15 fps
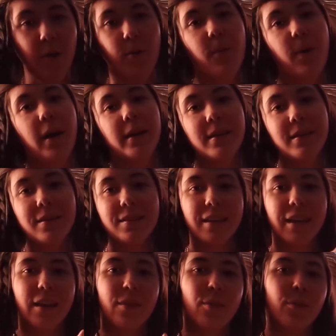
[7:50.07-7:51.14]
One,
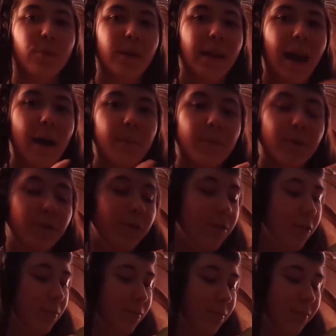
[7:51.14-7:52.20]
get three
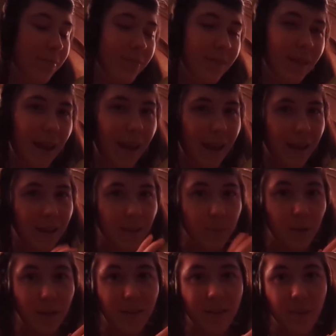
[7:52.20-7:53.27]
apples
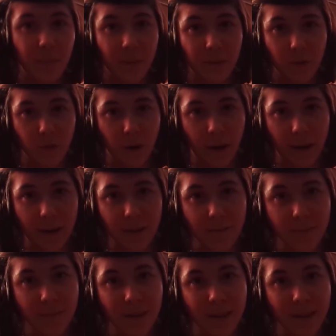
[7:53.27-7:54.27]
and place them on the shrine